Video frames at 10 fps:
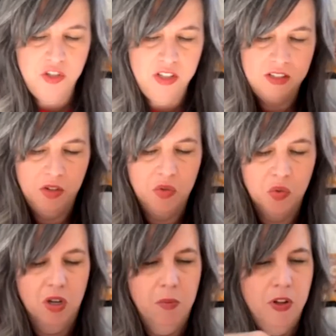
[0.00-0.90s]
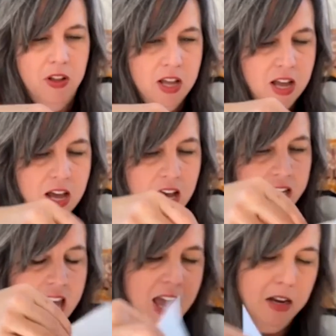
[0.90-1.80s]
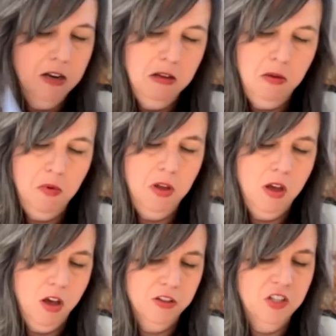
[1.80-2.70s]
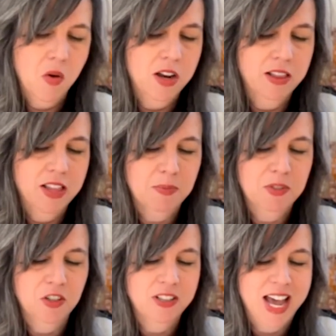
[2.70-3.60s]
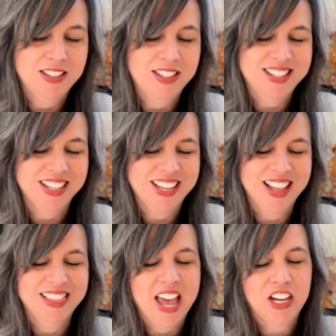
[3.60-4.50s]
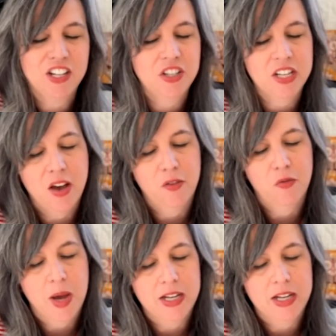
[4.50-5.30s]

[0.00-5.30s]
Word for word: which is adorable. Again, also on a lobster clasp. It's a collection of